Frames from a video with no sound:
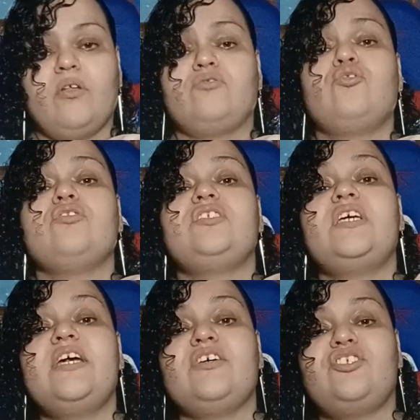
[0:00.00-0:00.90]

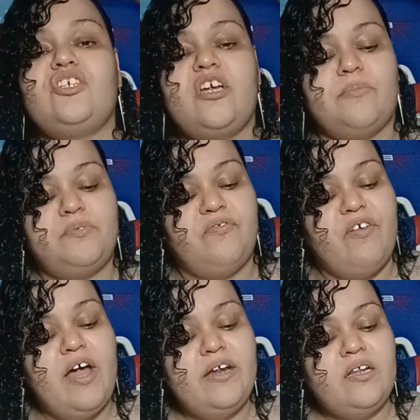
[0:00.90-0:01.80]
Tortilla chips.
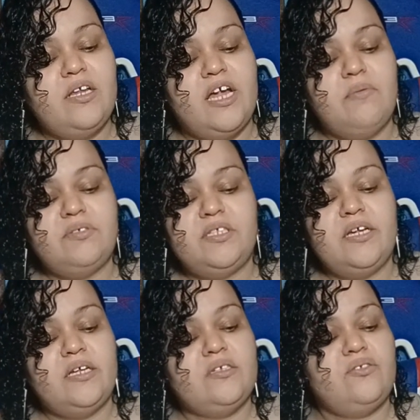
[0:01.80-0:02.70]
Finally, I was
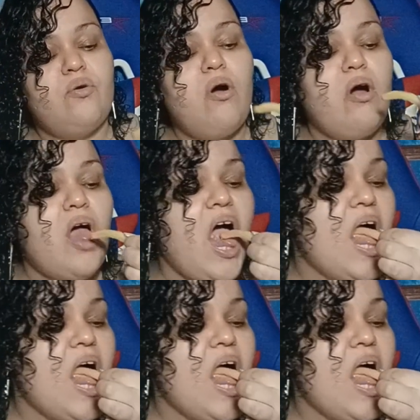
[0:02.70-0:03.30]
thinking it so hard.